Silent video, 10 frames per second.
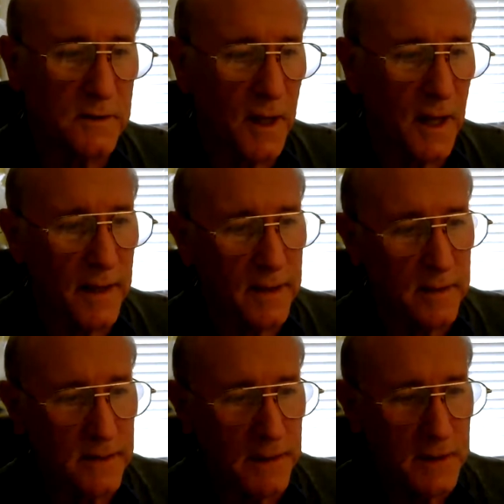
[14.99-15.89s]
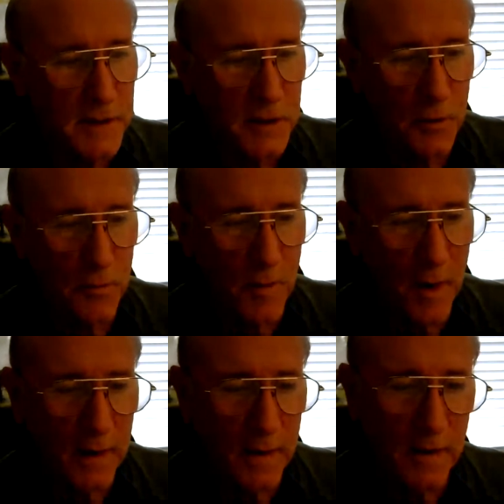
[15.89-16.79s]
We went over things like
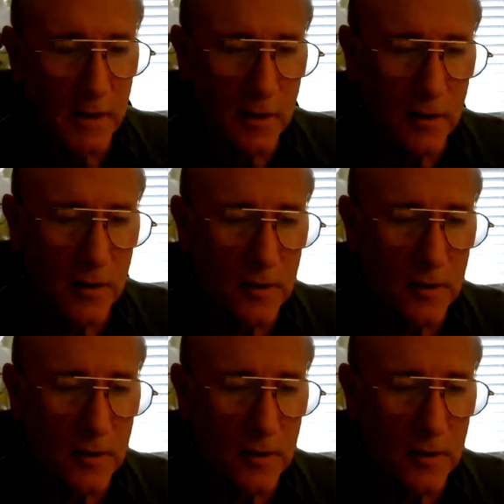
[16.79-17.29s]
density